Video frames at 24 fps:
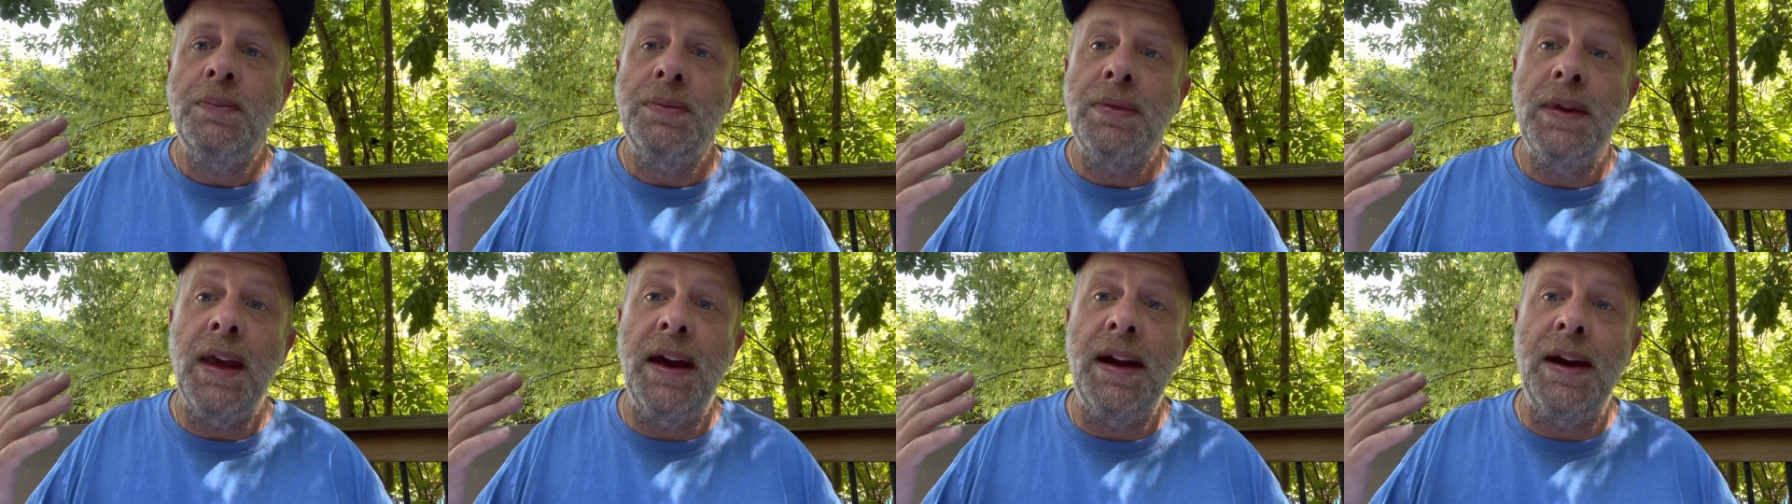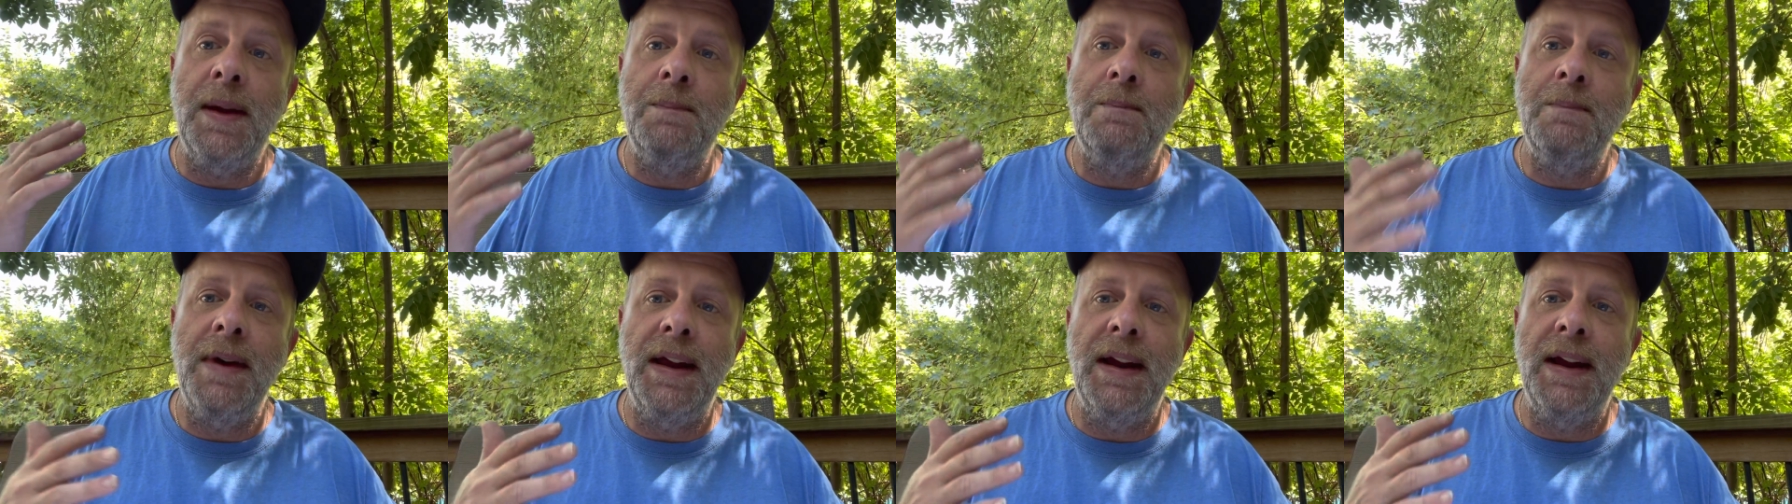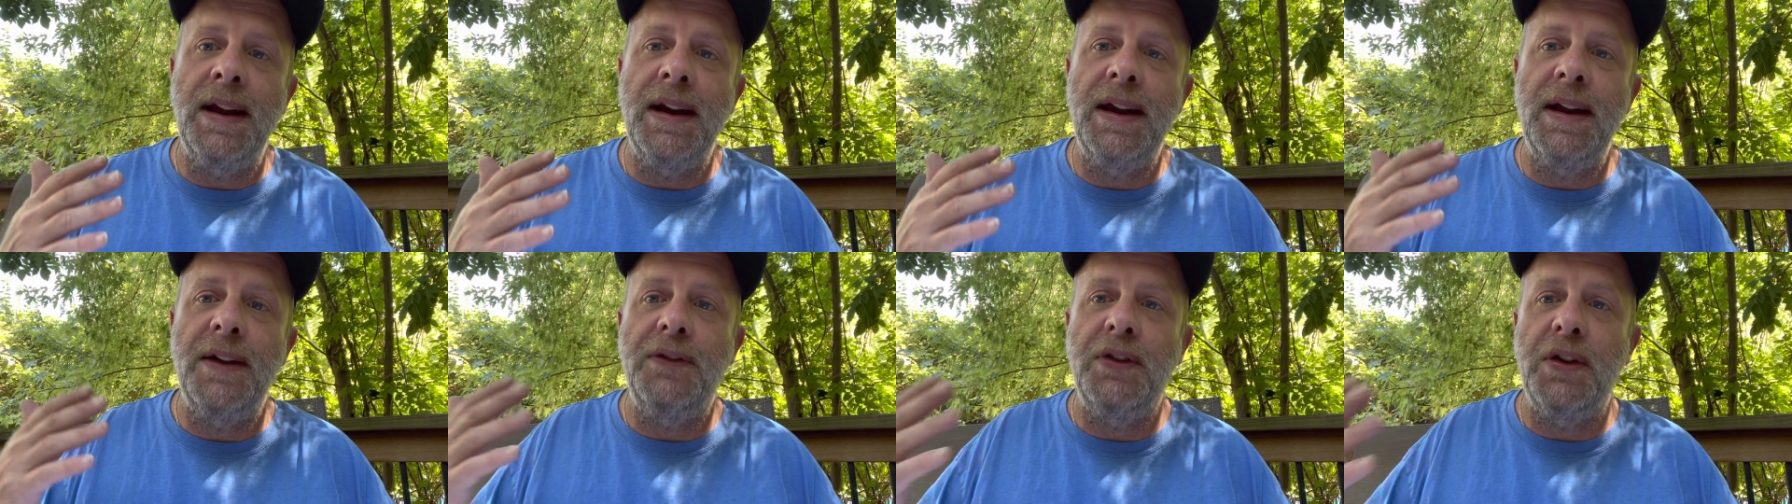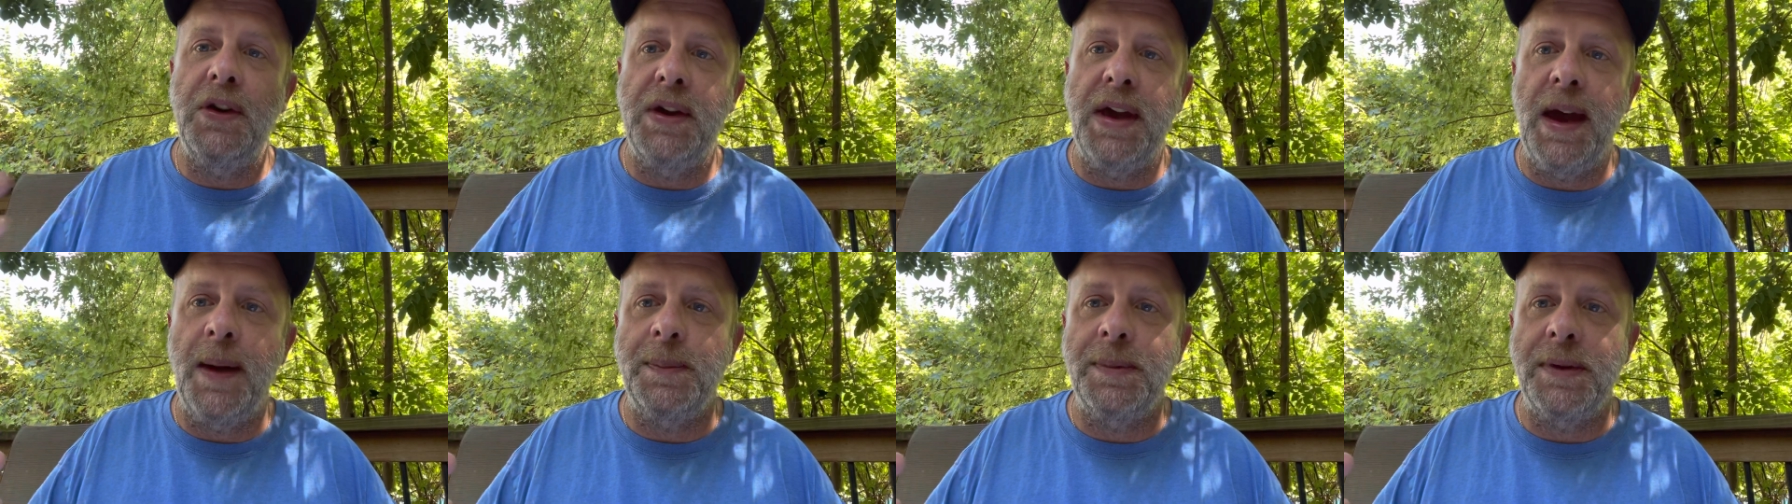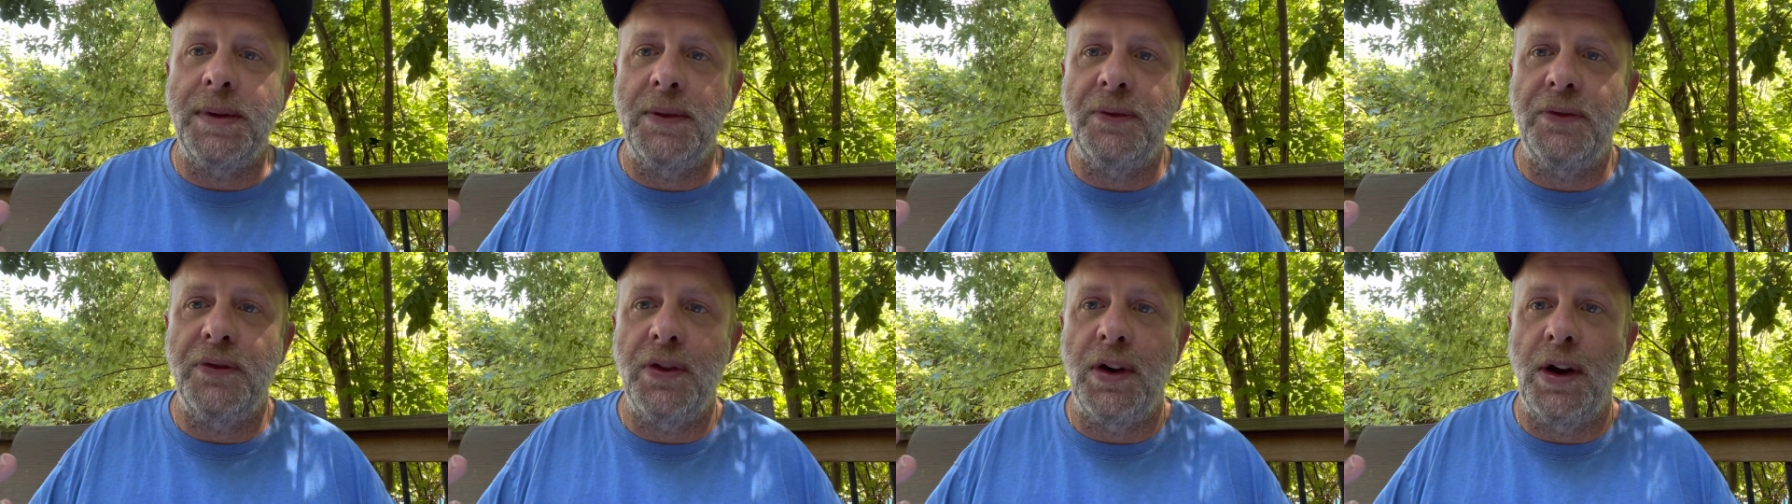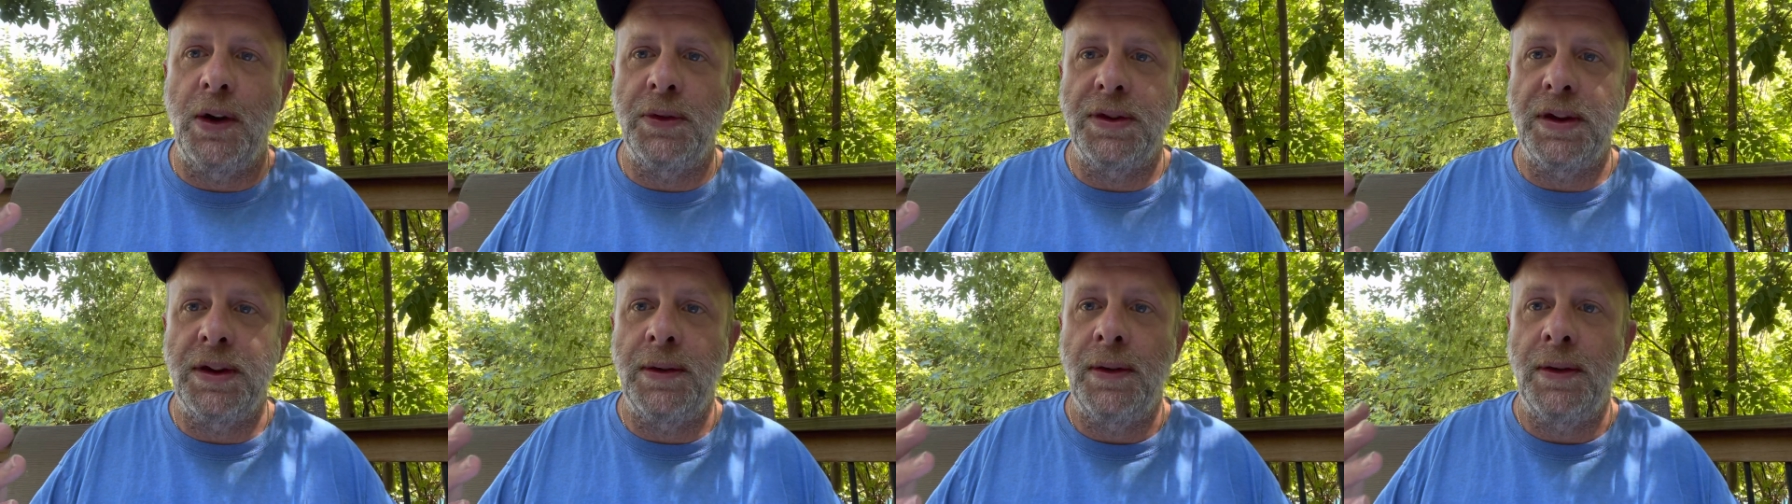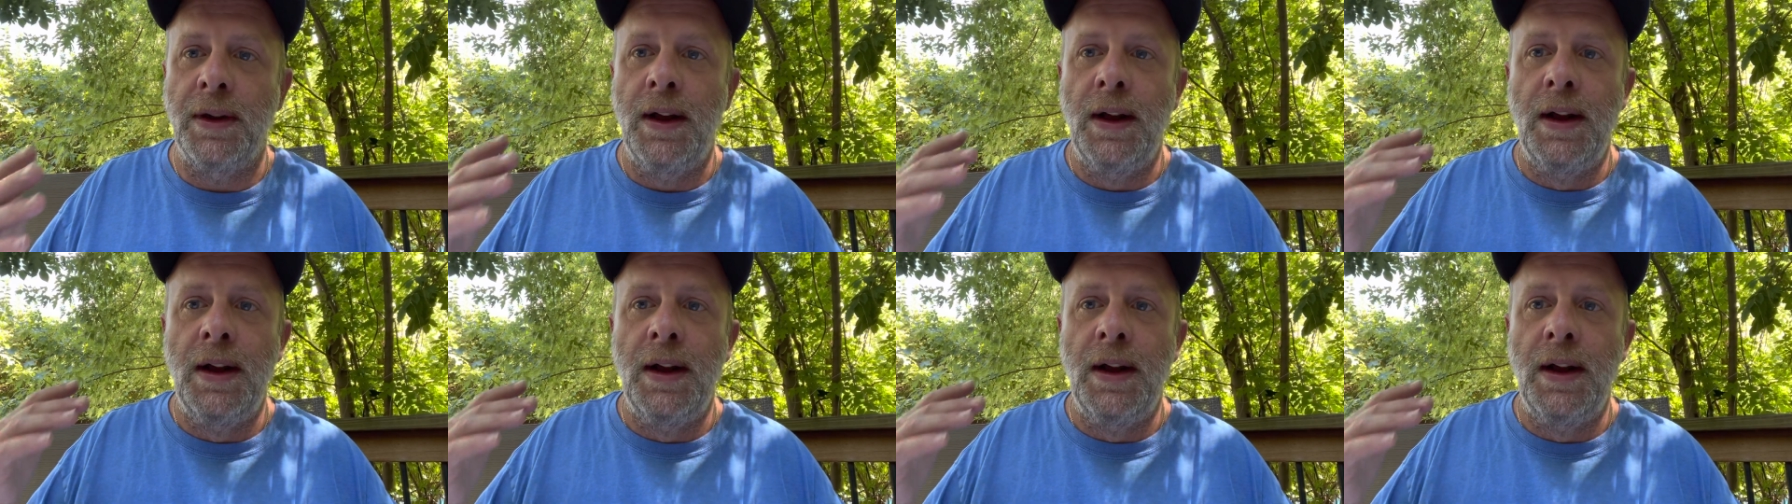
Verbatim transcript: and a minute if you kept them frozen.